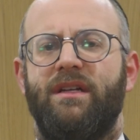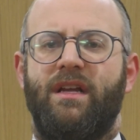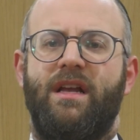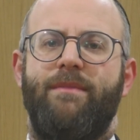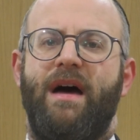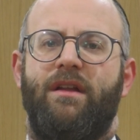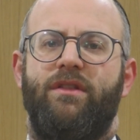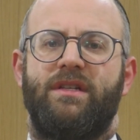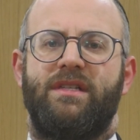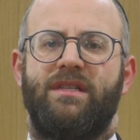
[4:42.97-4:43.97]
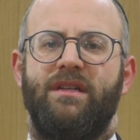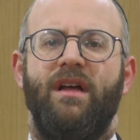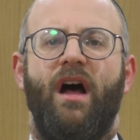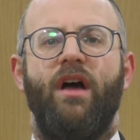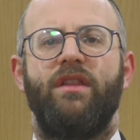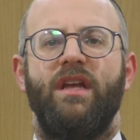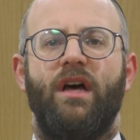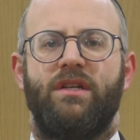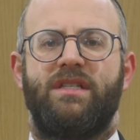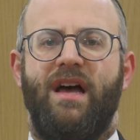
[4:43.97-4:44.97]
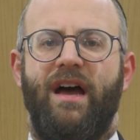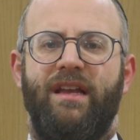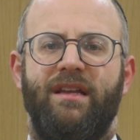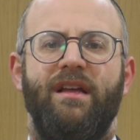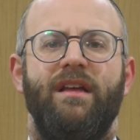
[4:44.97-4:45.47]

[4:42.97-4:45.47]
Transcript: to come out of this on the other side,